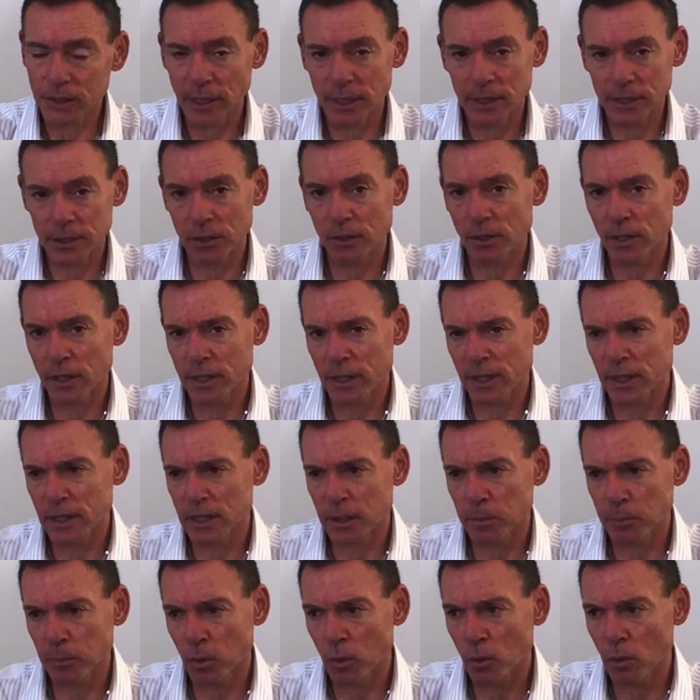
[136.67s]
Anxiety
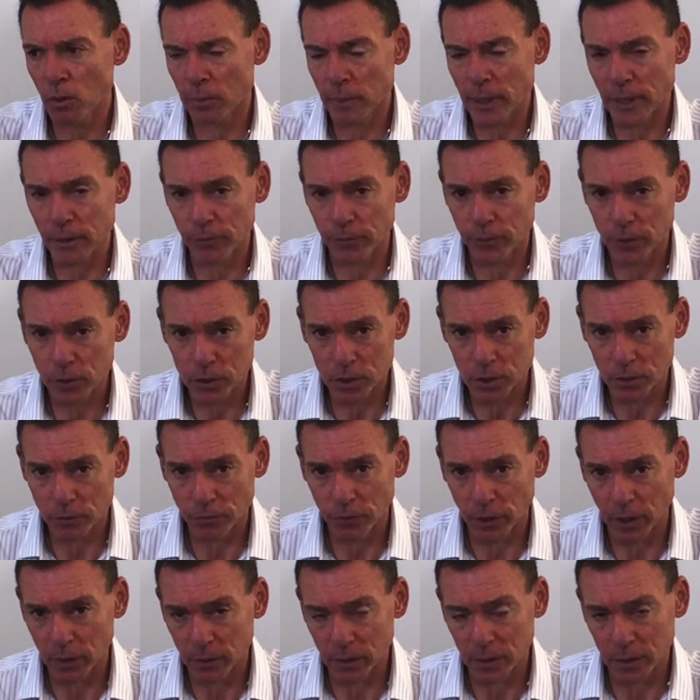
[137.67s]
is more about future
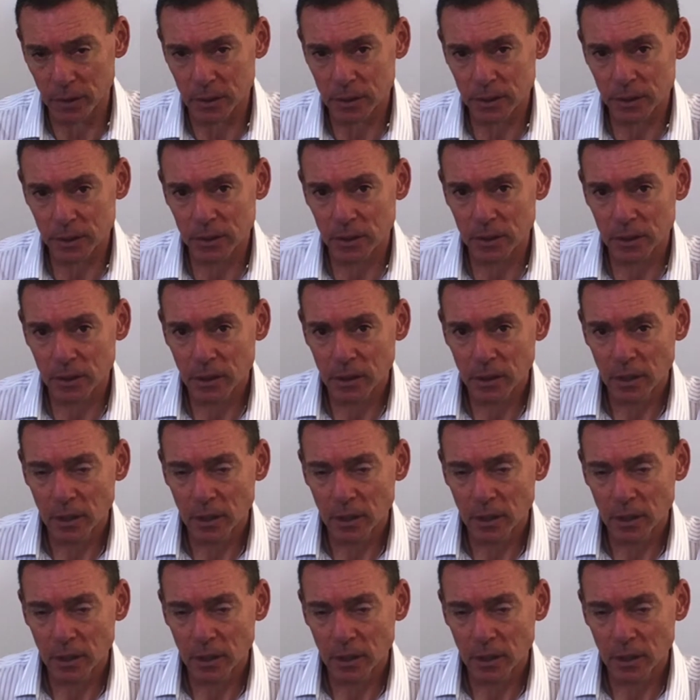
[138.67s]
focus.